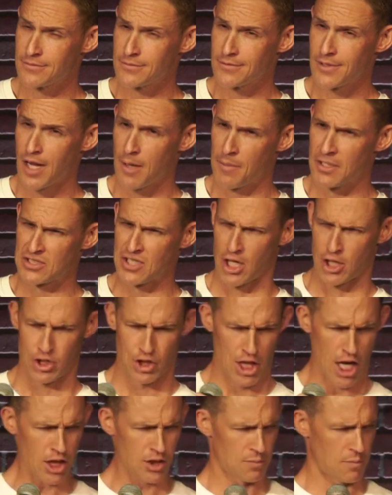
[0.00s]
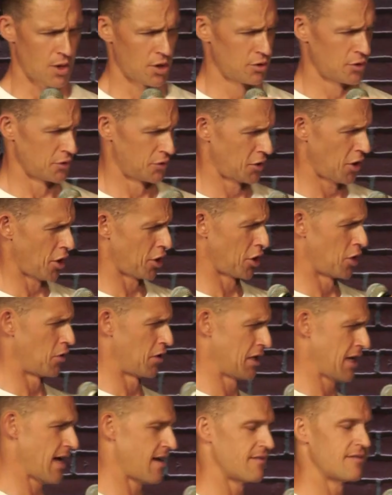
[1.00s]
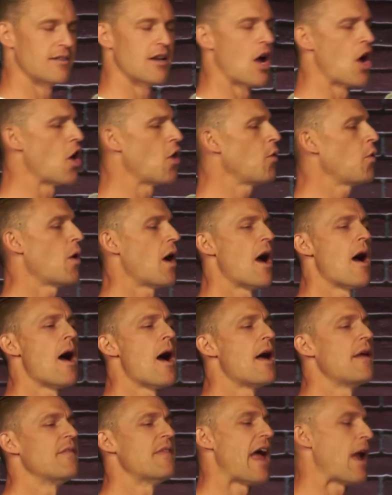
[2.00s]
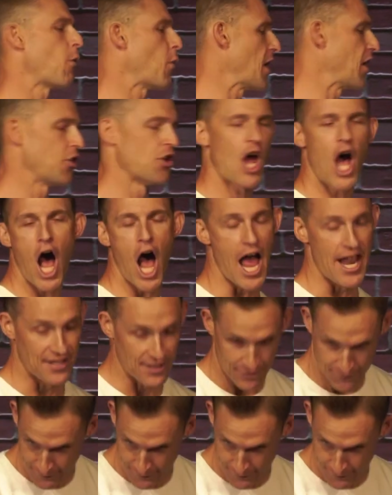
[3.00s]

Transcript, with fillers: Everybody's like, next month they'll start going down. No, they will not.